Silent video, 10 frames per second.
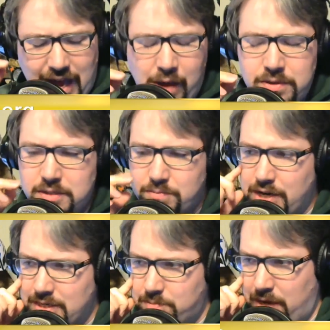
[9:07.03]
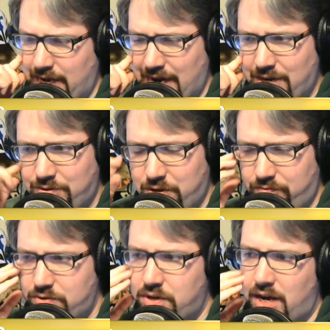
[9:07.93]
I was impressed by, and I don't know
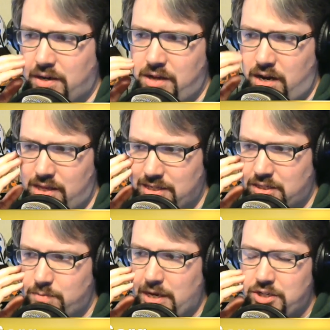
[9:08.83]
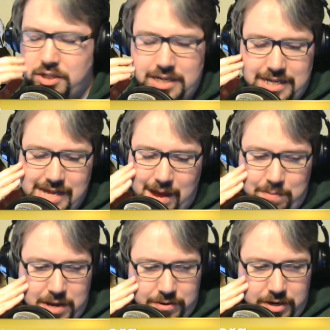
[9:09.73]
if you caught a lot of this, especially in
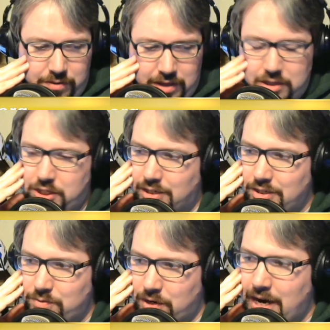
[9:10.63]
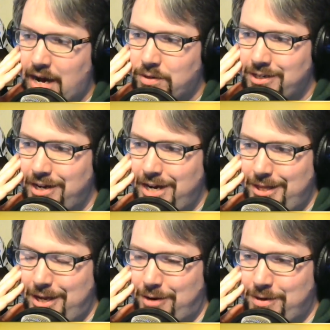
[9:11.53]
that period while the judges were out.
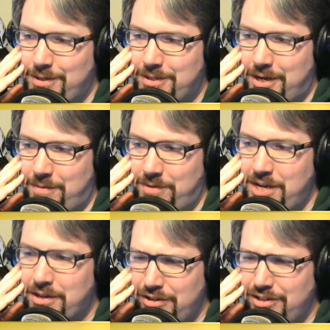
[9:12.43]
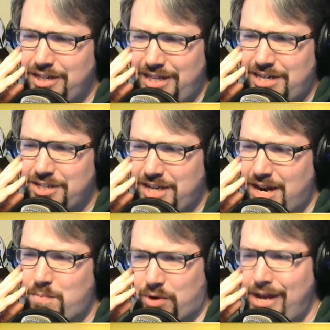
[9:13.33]
There was, um, you know, usually they just
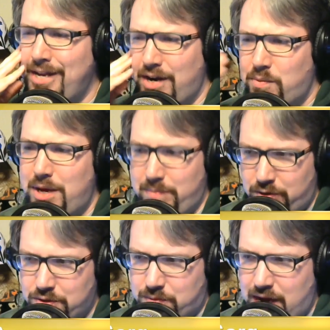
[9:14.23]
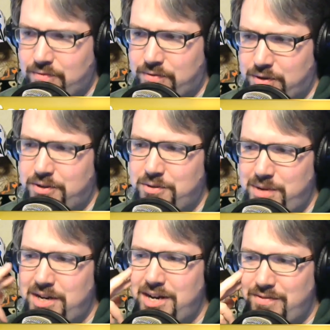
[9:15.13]
kind of break and everybody mills around for a little
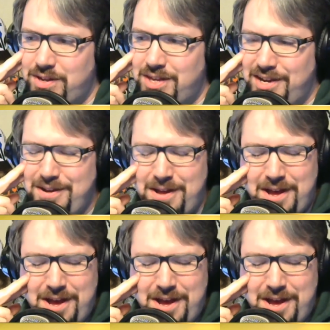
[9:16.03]
bit and everything.